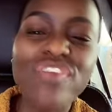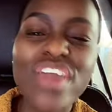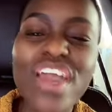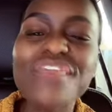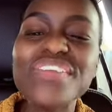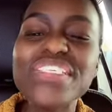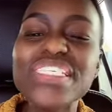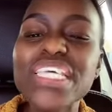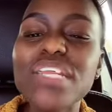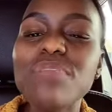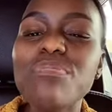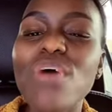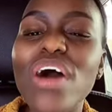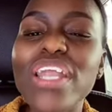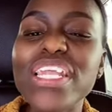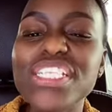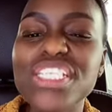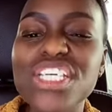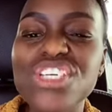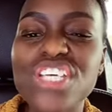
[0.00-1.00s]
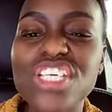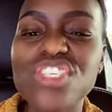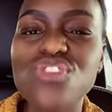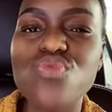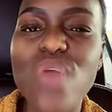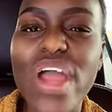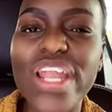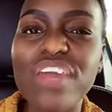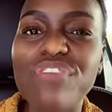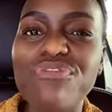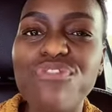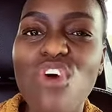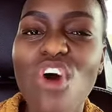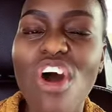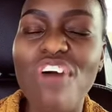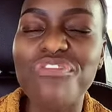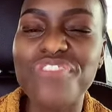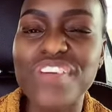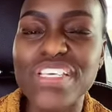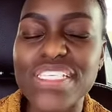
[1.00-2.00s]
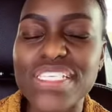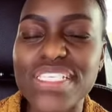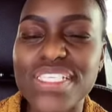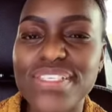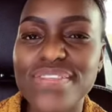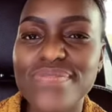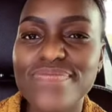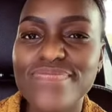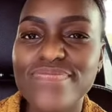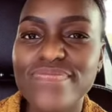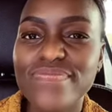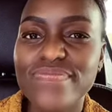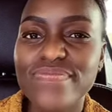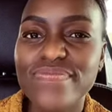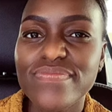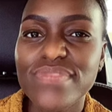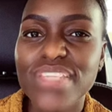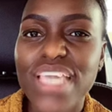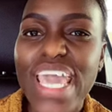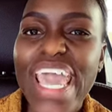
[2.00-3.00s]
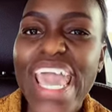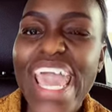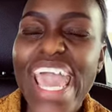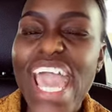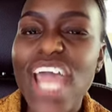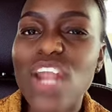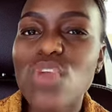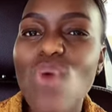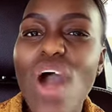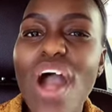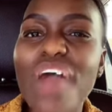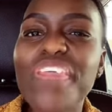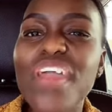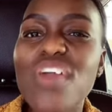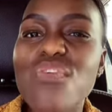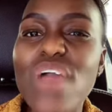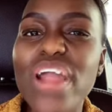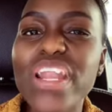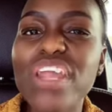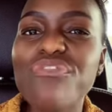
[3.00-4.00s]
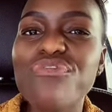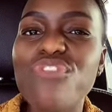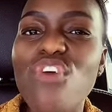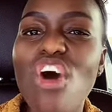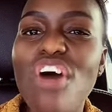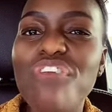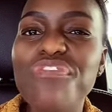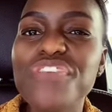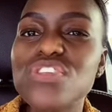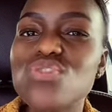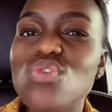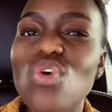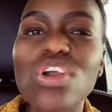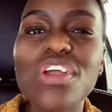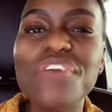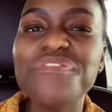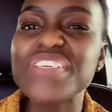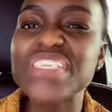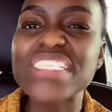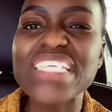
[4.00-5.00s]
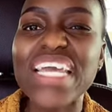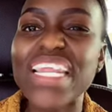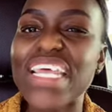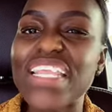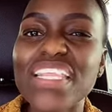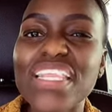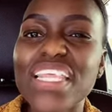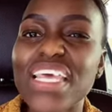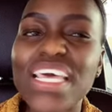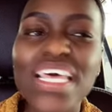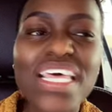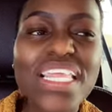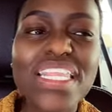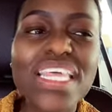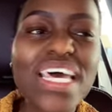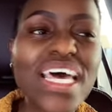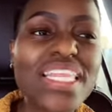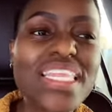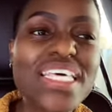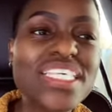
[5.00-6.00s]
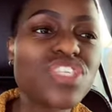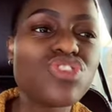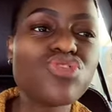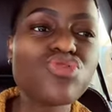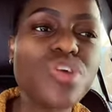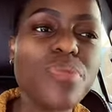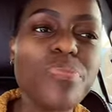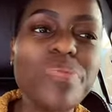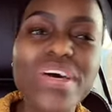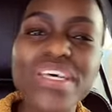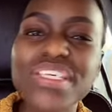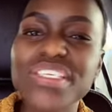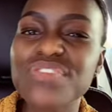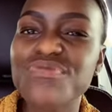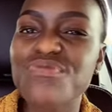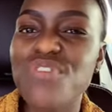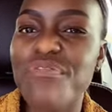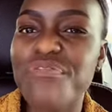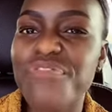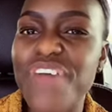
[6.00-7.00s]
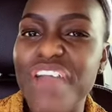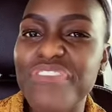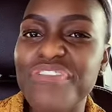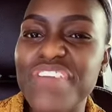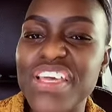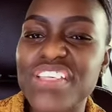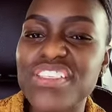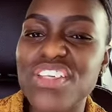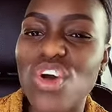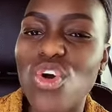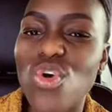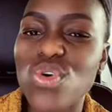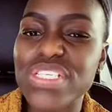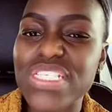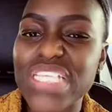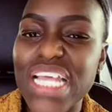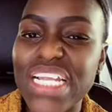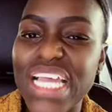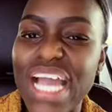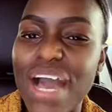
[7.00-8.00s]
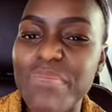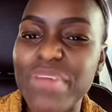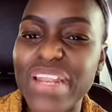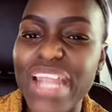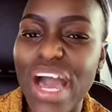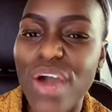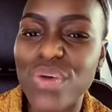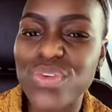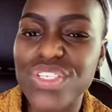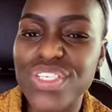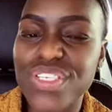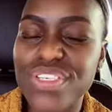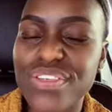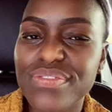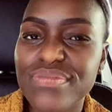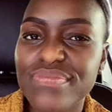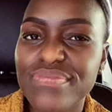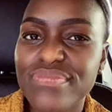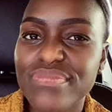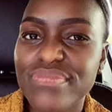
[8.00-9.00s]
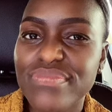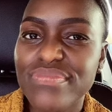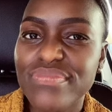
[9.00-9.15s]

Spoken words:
Have you ever seen politicians running for office? And while they're running for office, all of a sudden, the strippers from 5 years ago start coming out.